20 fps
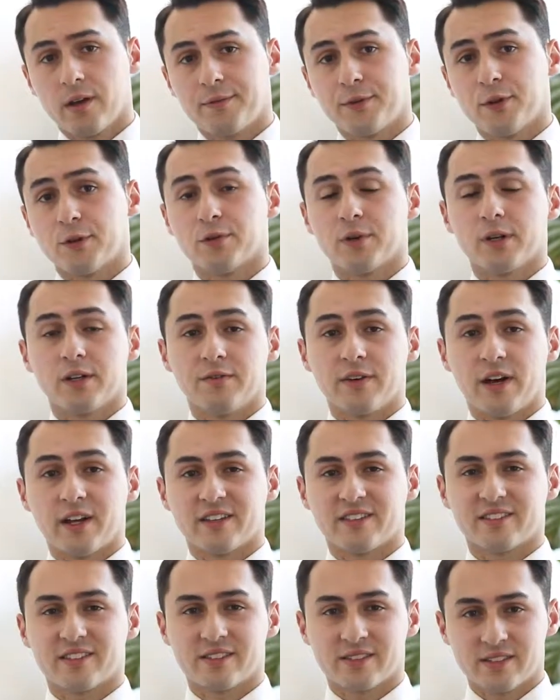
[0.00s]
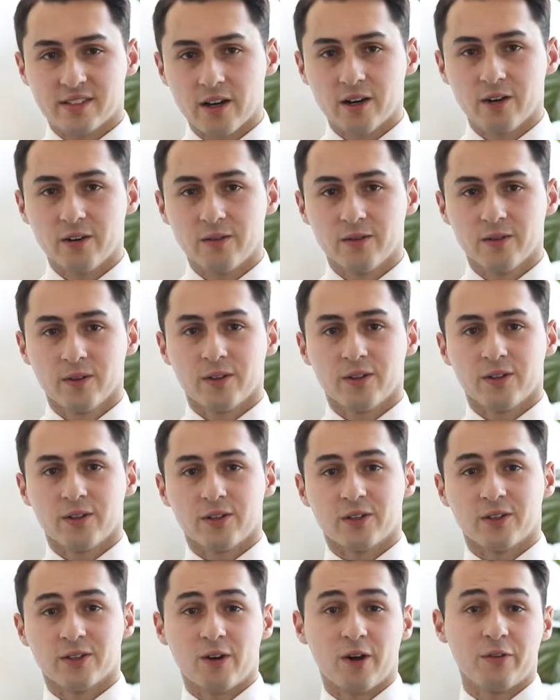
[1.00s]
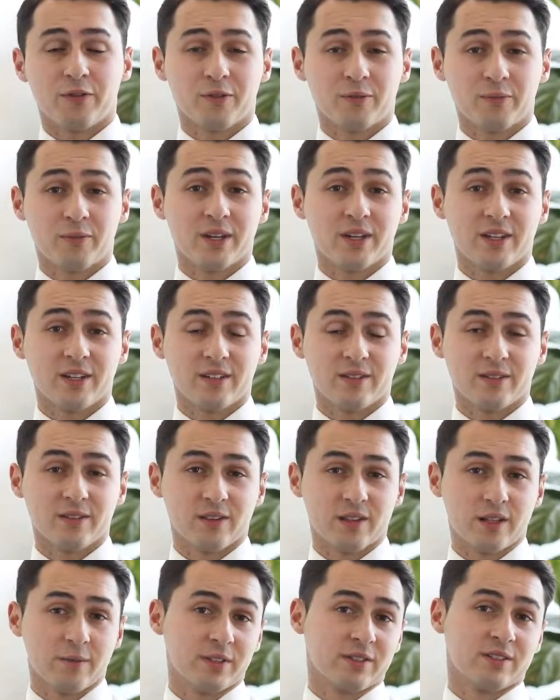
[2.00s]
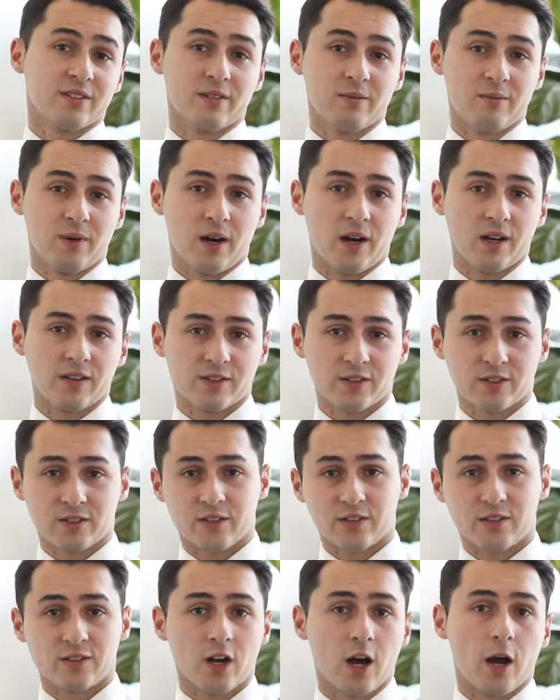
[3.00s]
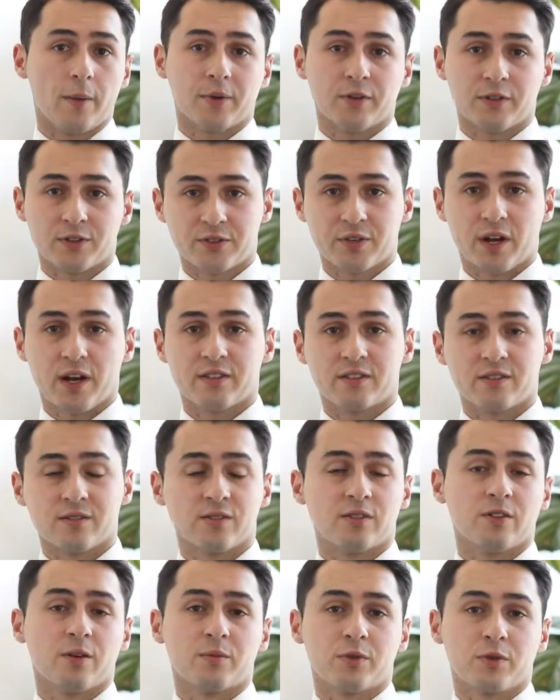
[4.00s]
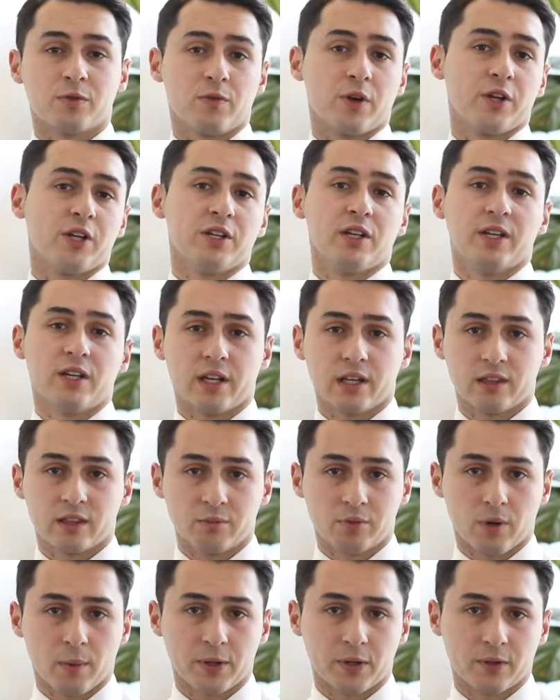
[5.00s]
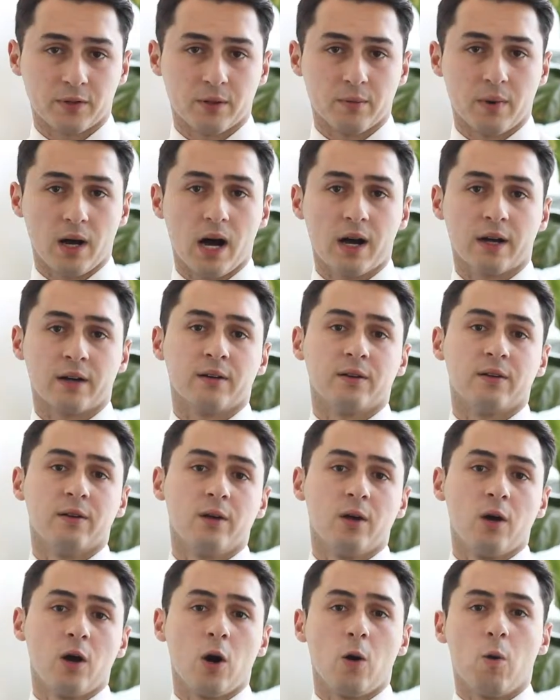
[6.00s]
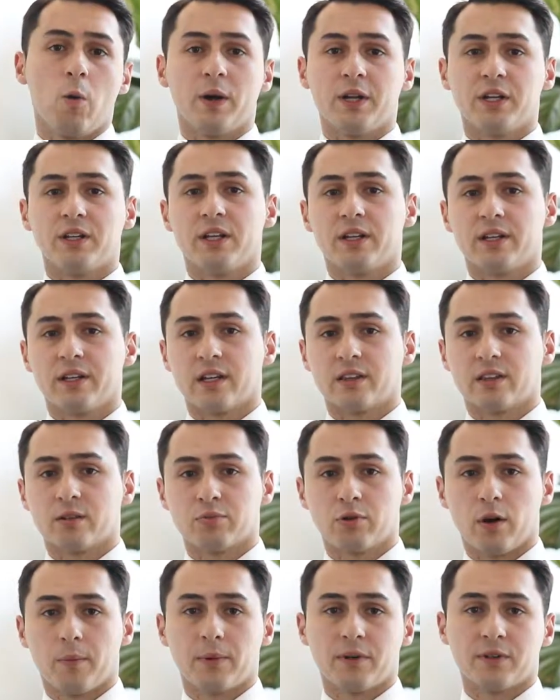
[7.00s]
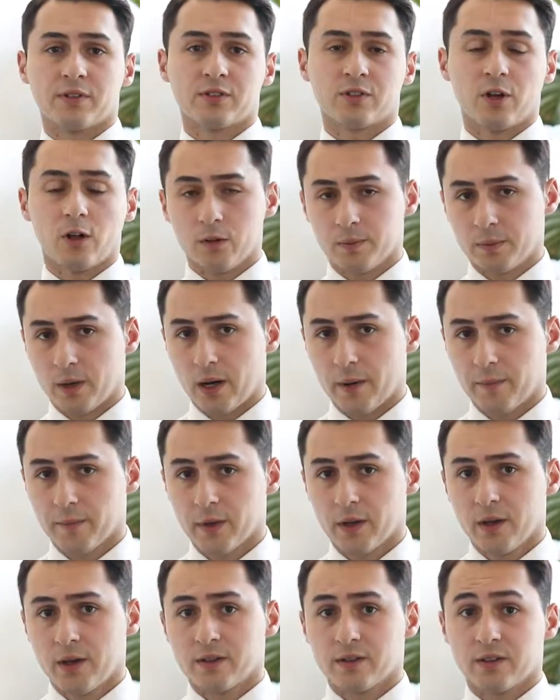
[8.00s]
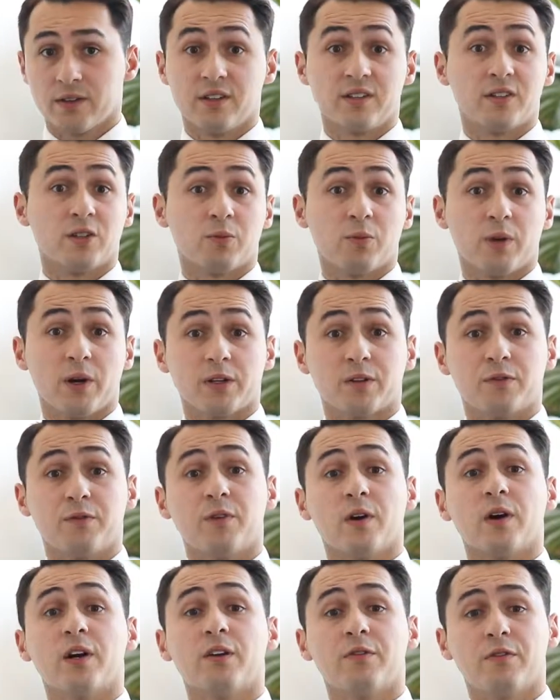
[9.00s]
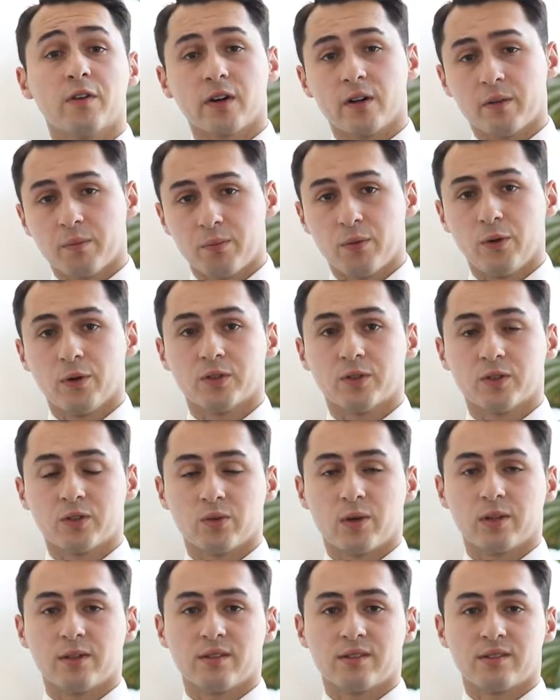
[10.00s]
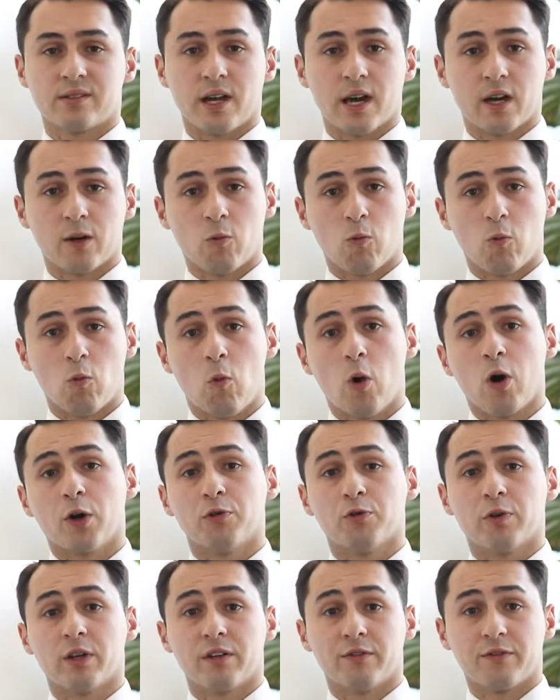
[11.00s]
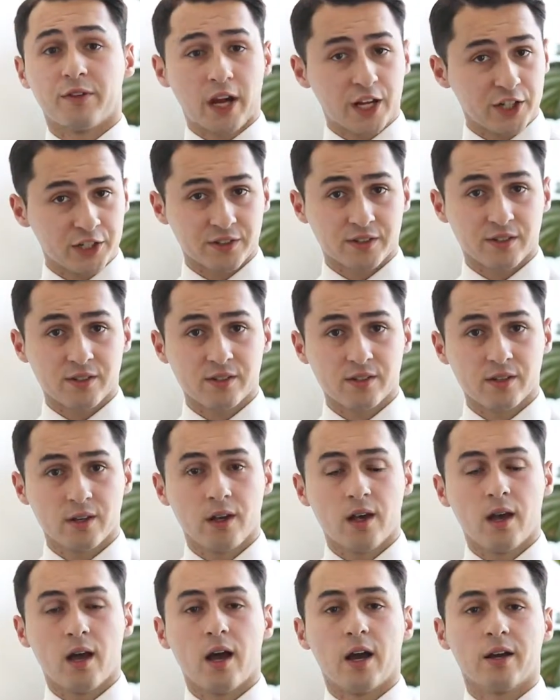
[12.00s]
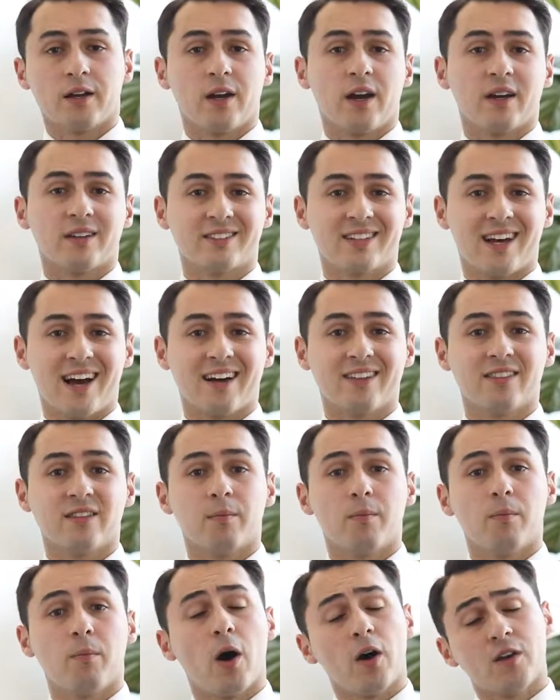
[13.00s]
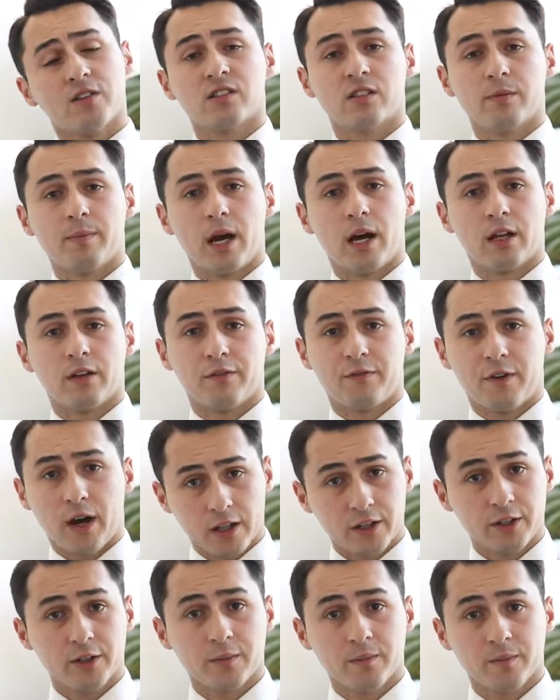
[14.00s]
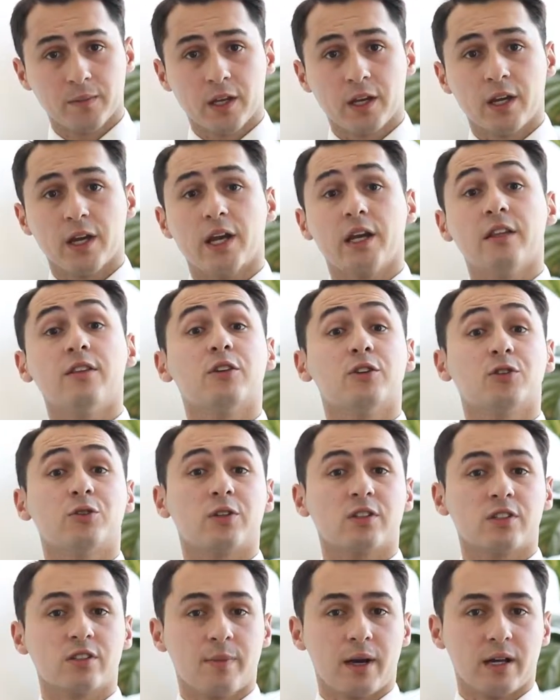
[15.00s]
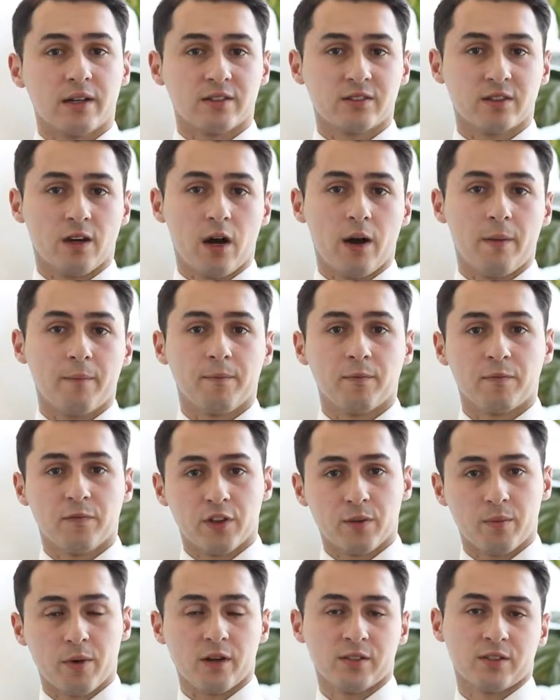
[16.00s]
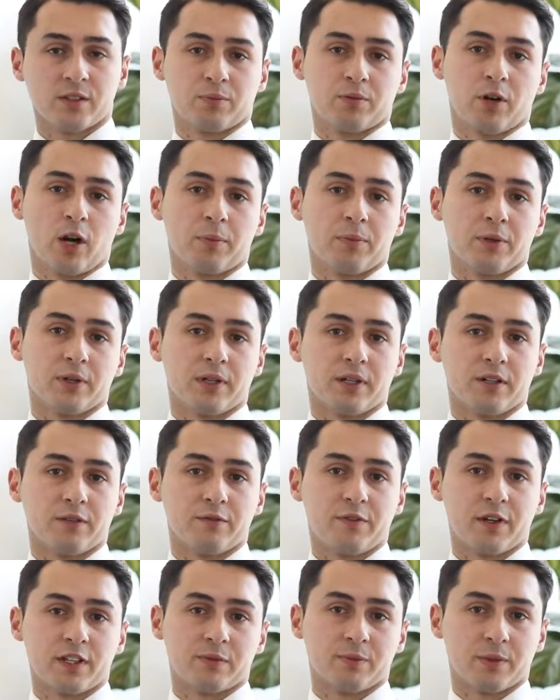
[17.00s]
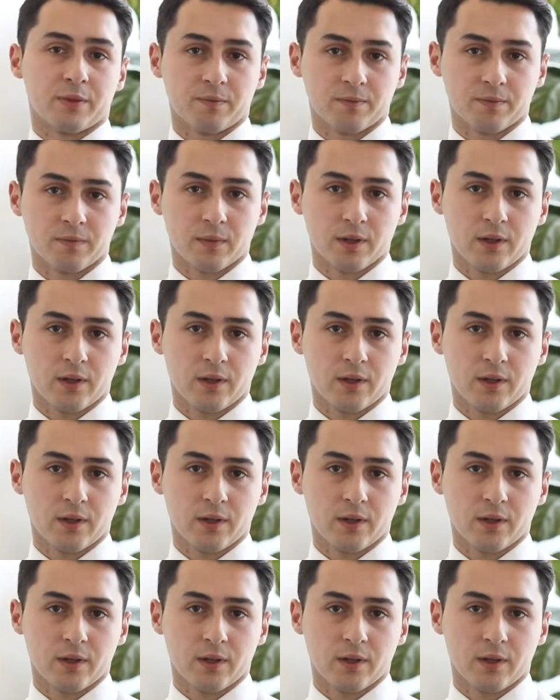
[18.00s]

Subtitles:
If you're renovating to sell, you can often be limited by certain time constraints in terms of when you need to get the property on the market or when you need to get the property sold by. So this is where it's very, very important to understand what renovations are going to add the most amount of value in the shortest amount of time for the most appropriate investment.